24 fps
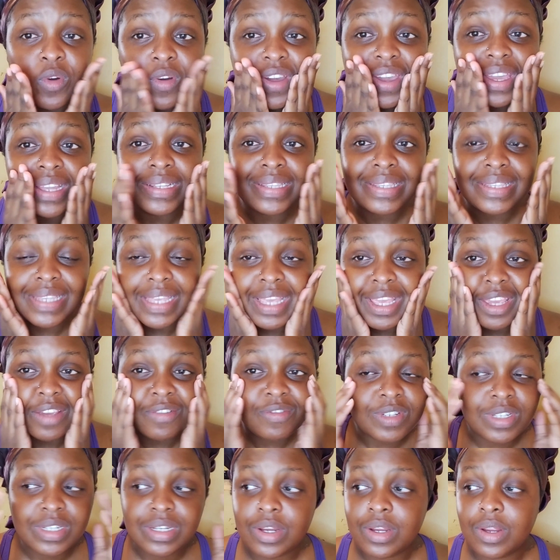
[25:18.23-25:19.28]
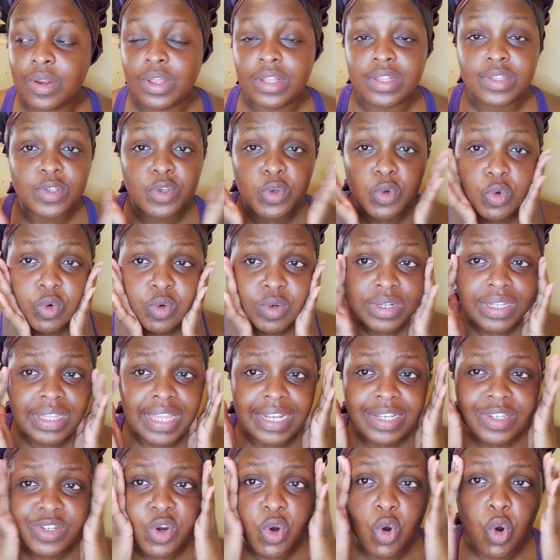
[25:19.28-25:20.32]
Get saved. It's good
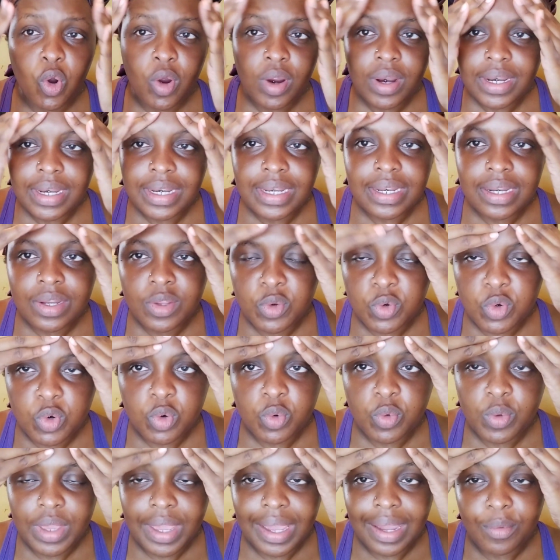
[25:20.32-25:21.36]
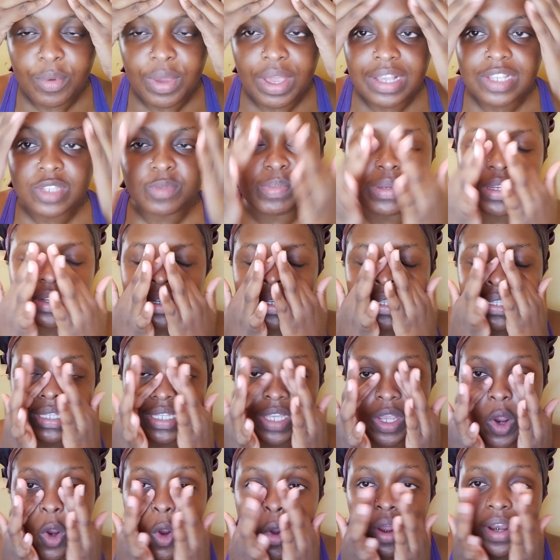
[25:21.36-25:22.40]
that God, we're
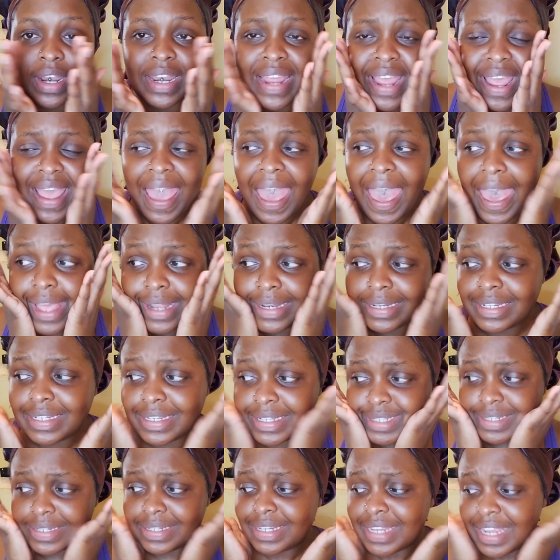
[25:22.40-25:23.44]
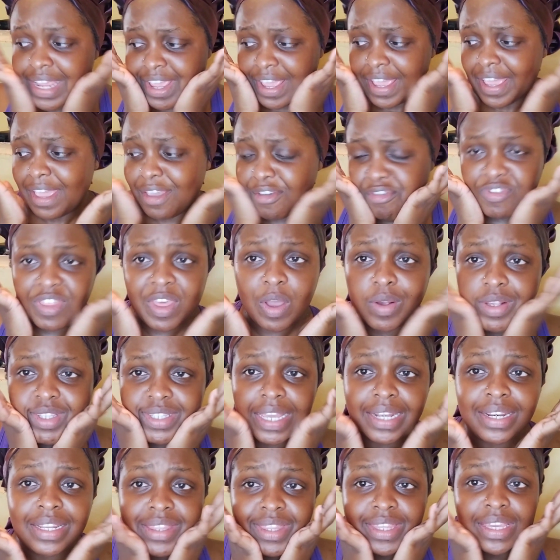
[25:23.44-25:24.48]
experiencing God. And if there was
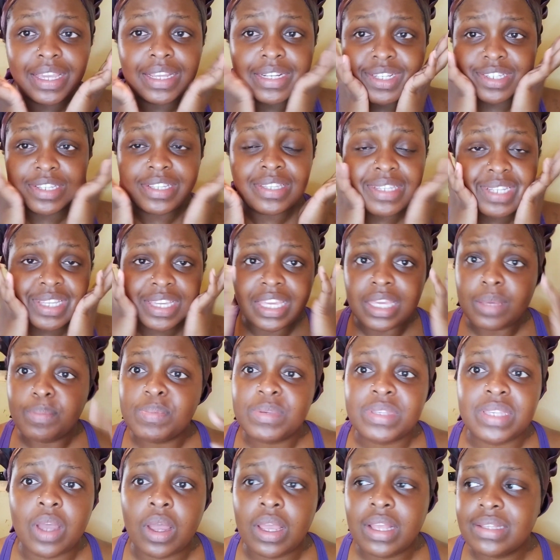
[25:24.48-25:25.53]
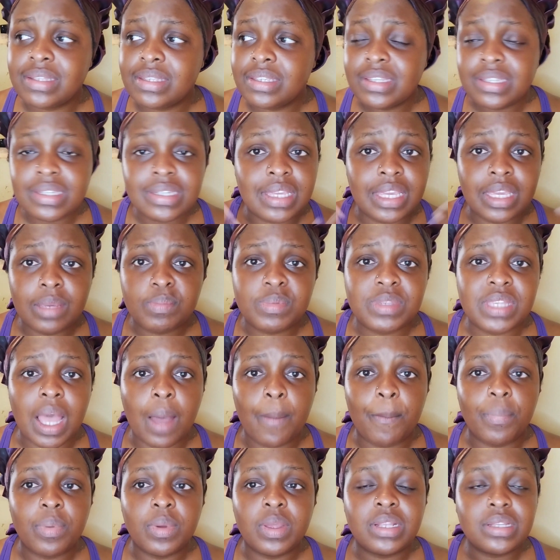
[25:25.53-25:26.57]
anything, it just keeps up.
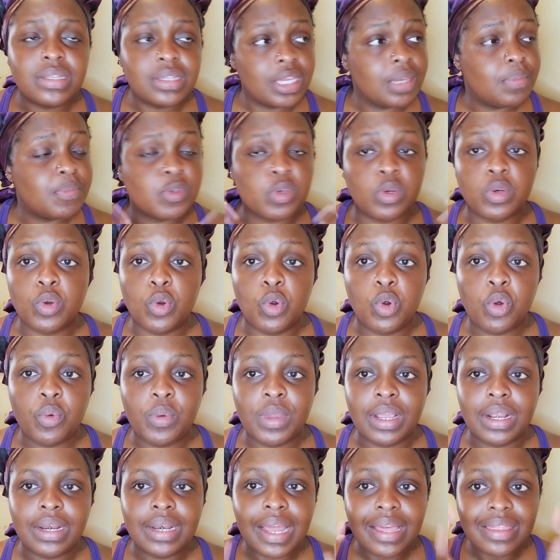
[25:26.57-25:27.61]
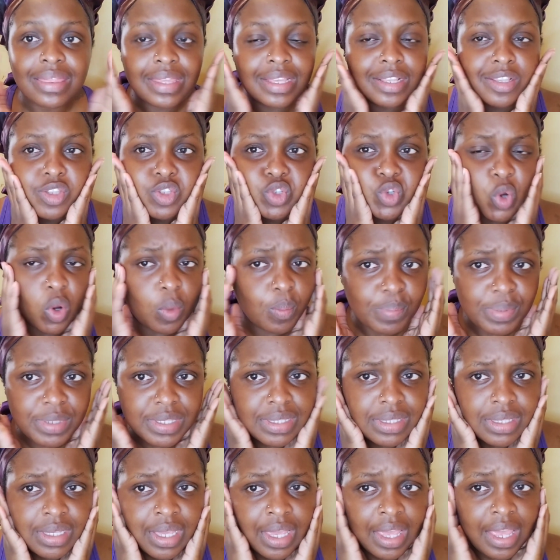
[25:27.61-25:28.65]
It keeps on going. Nothing
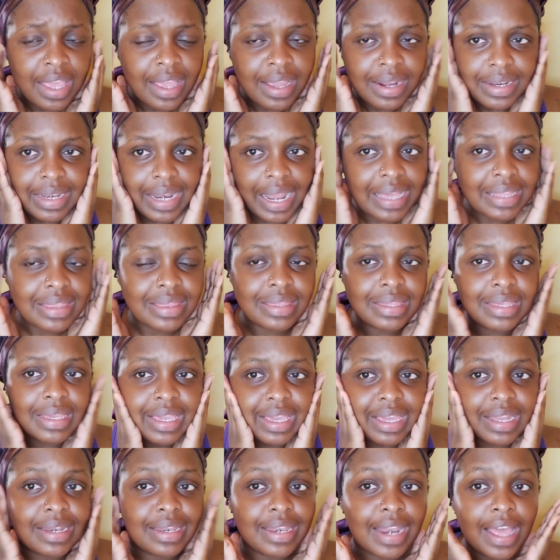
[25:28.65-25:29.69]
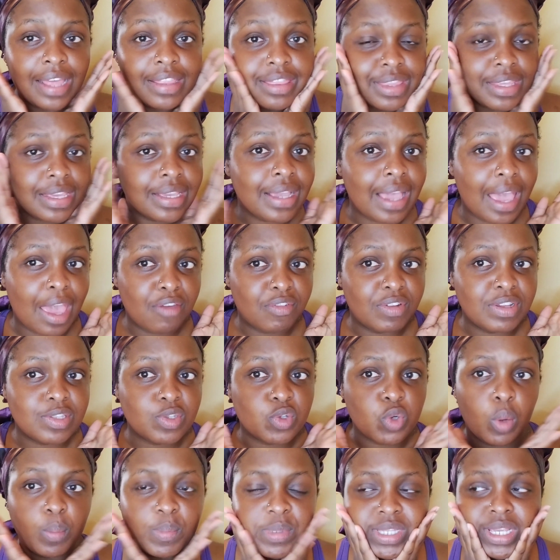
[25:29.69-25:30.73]
stops. Nothing and nothing ever
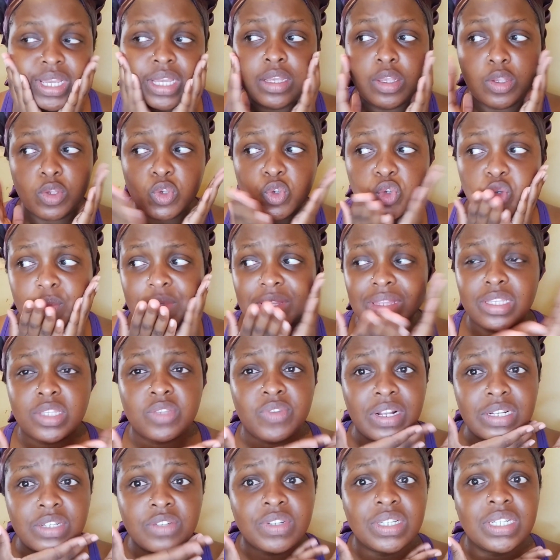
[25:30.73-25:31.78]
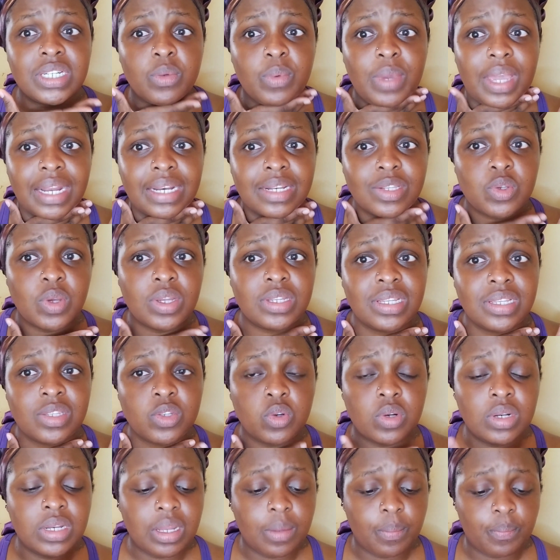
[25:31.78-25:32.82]
stops. So to me, this felt very weird. So I just
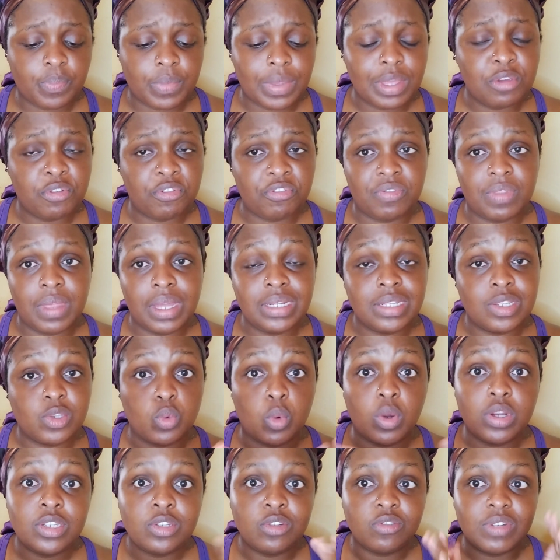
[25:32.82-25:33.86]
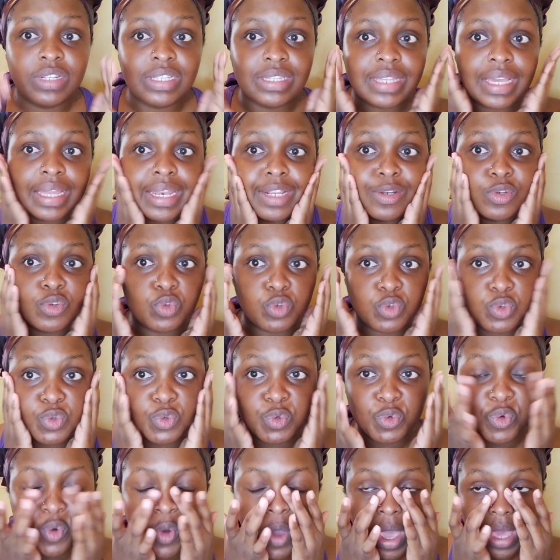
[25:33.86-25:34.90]
told him, if that is what you've decided to
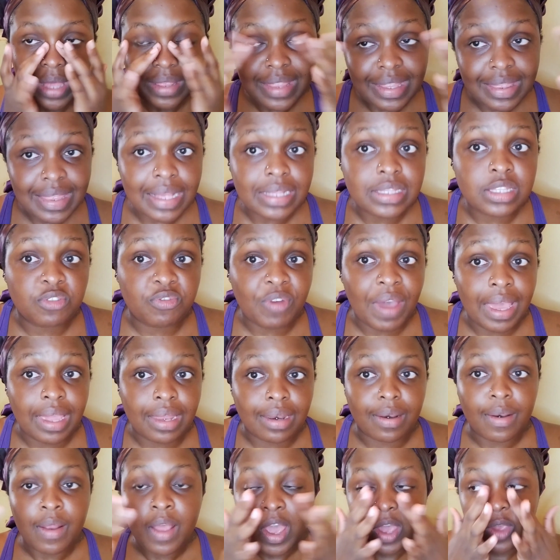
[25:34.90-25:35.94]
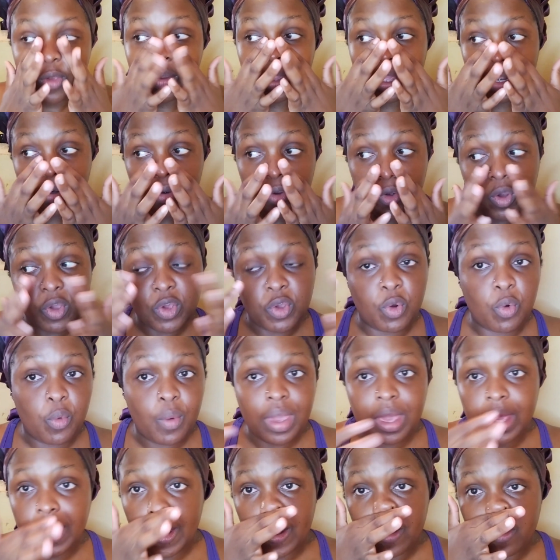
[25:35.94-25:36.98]
do, then that's fine. You can go your
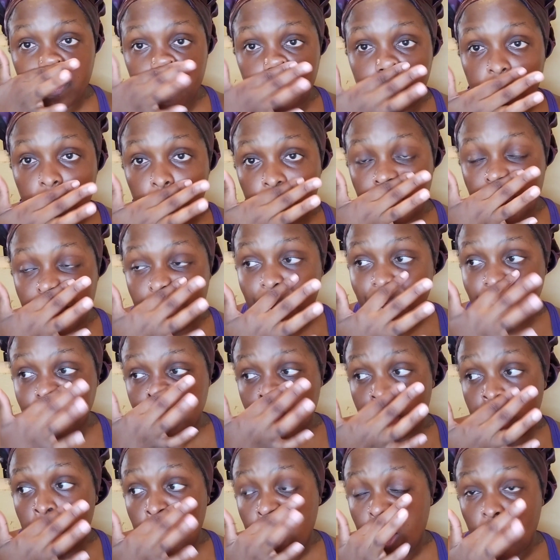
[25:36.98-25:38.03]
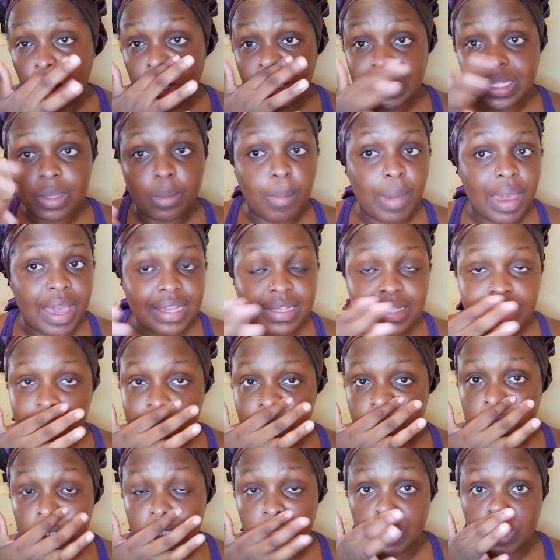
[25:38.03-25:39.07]
way. All the
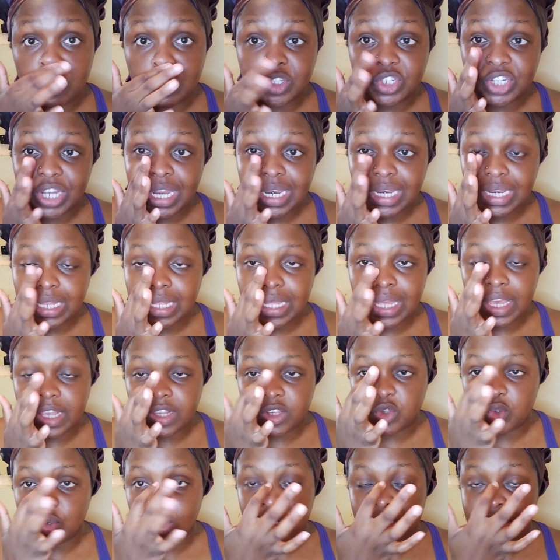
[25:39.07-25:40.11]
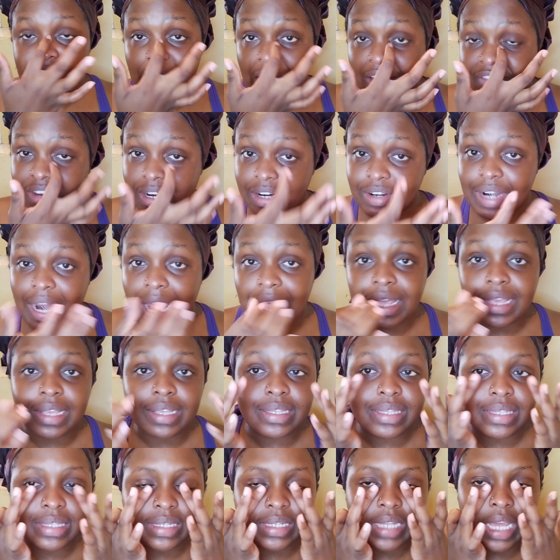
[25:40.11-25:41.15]
best in your journey as you discover
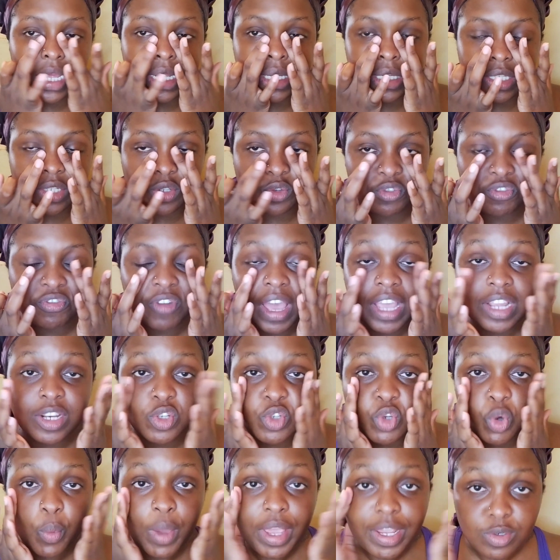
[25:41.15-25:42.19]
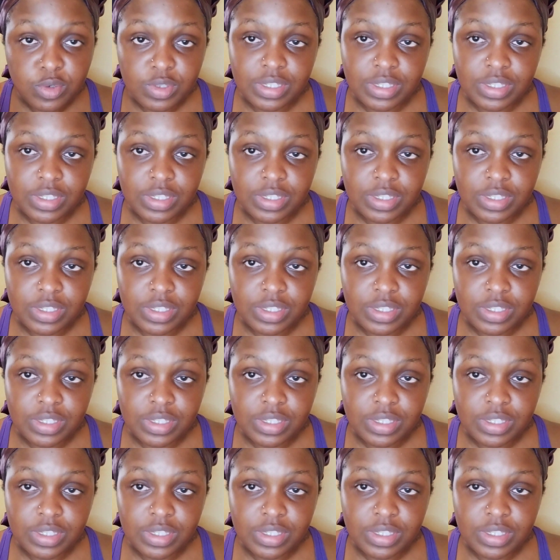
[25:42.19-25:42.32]
Christ and you find your way to